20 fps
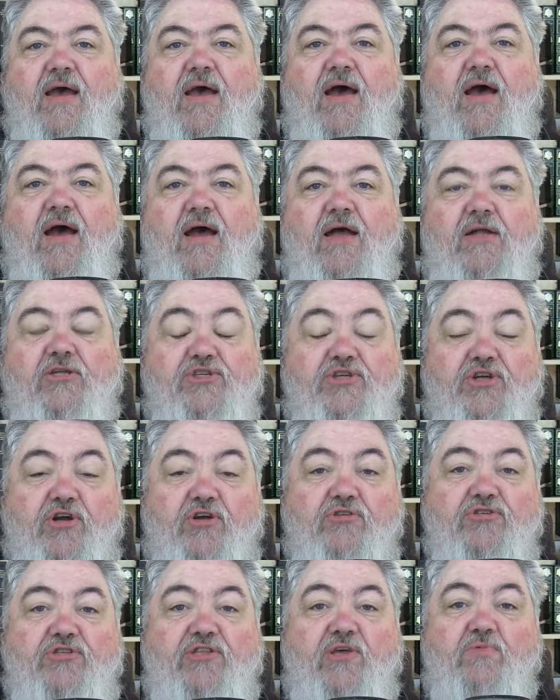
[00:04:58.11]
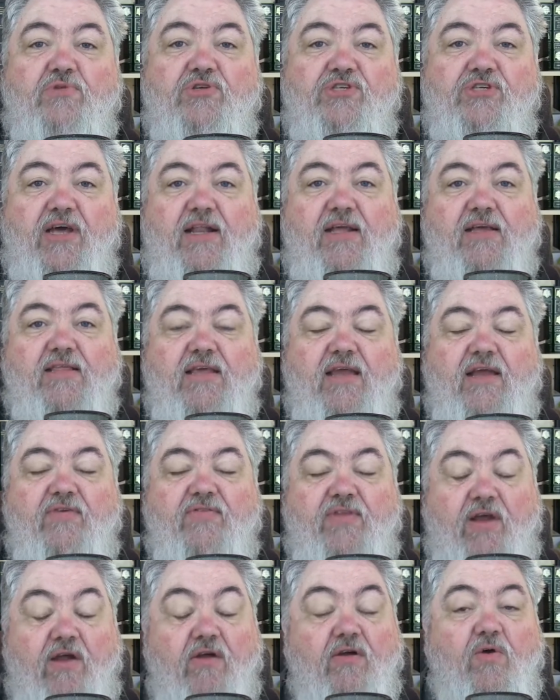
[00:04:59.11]
a church that was selling
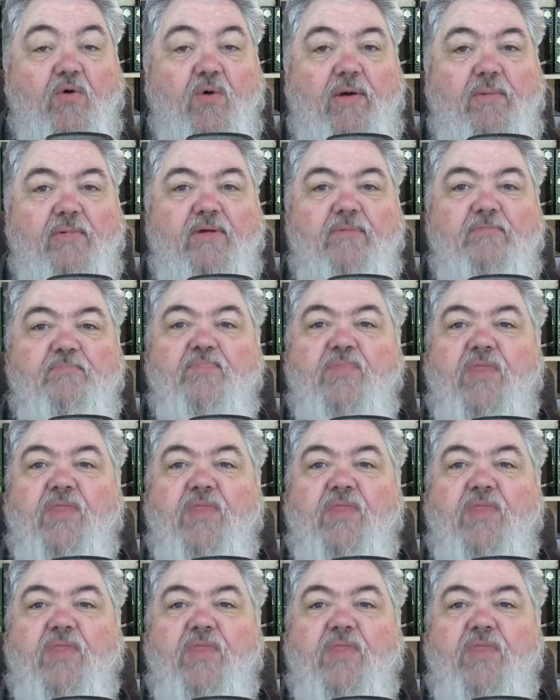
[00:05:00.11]
their equipment,